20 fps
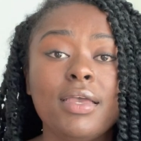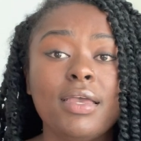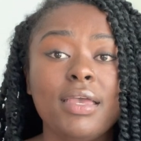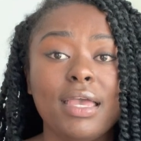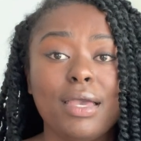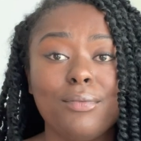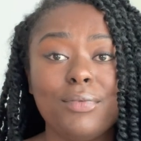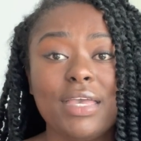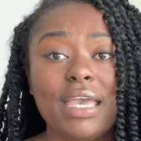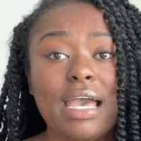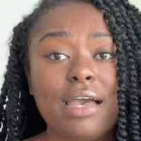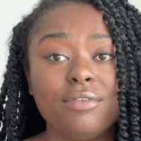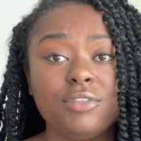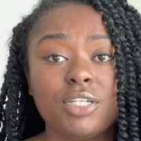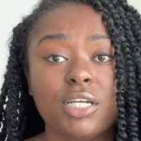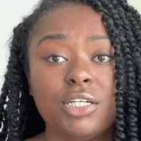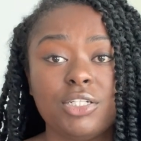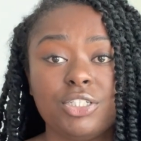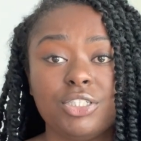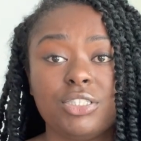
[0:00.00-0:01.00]
And we have
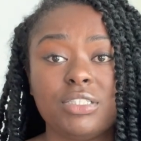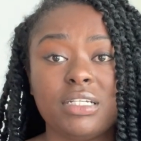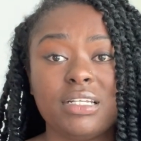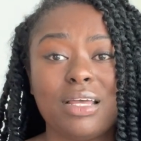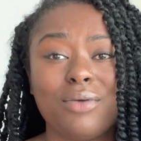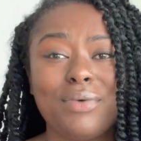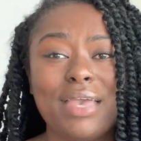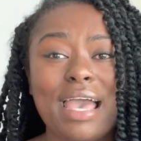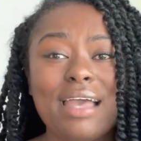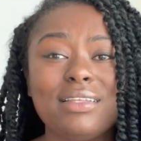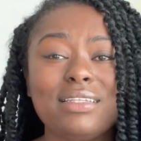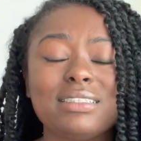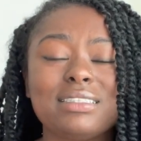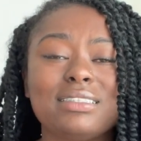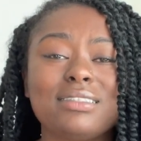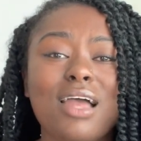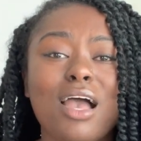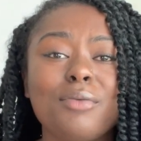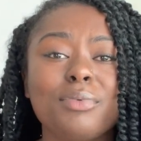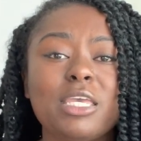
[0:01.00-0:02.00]
to understand that. We have
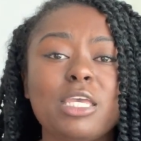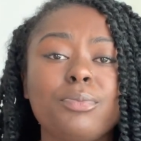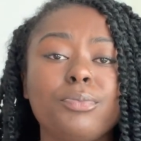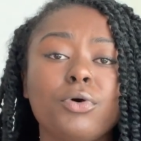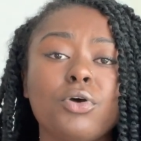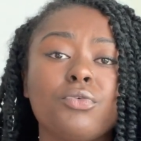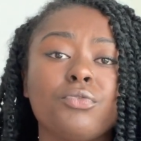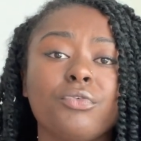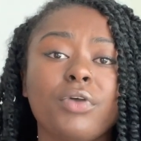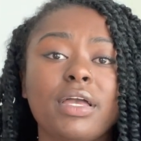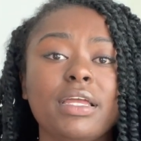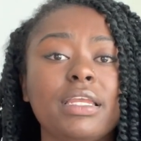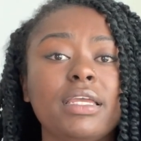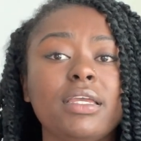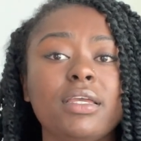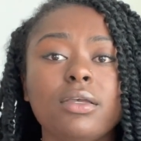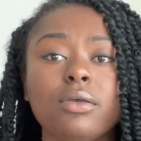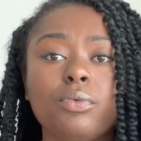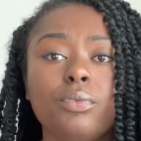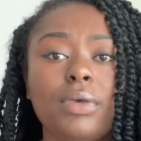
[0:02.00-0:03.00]
to keep on
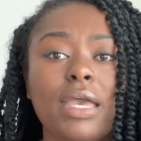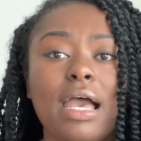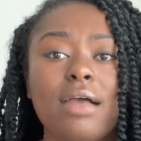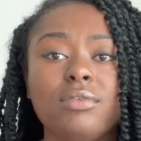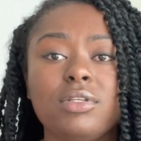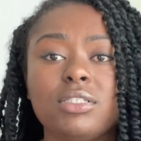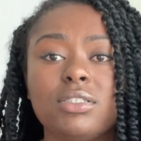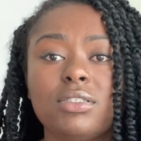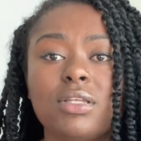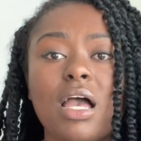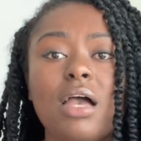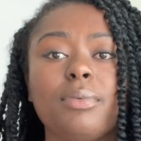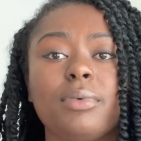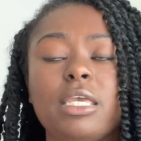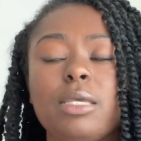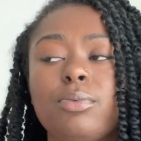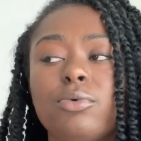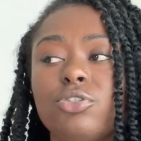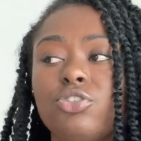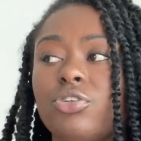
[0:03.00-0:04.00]
running. We have to
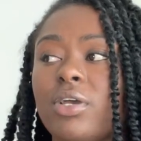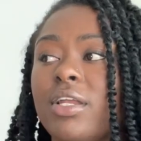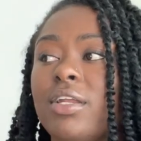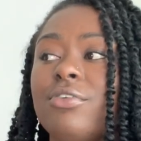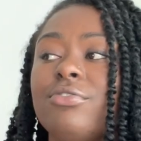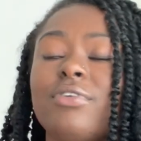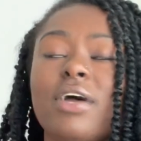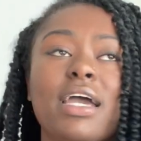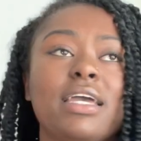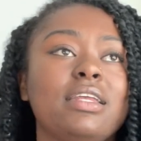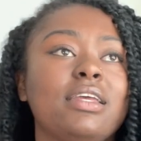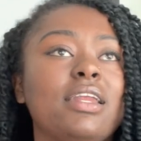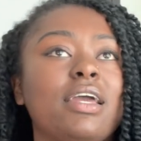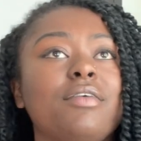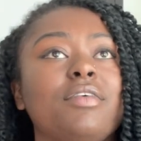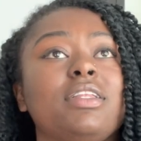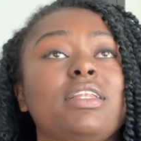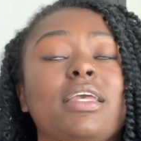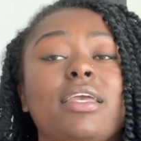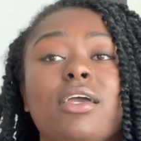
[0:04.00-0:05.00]
keep on trying to find in
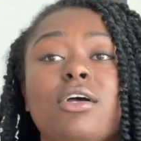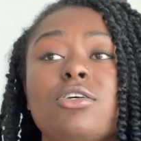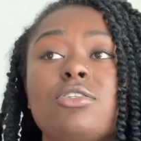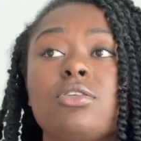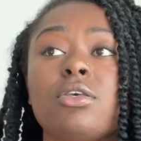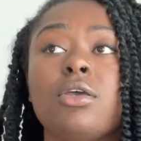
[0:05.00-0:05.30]
everything else.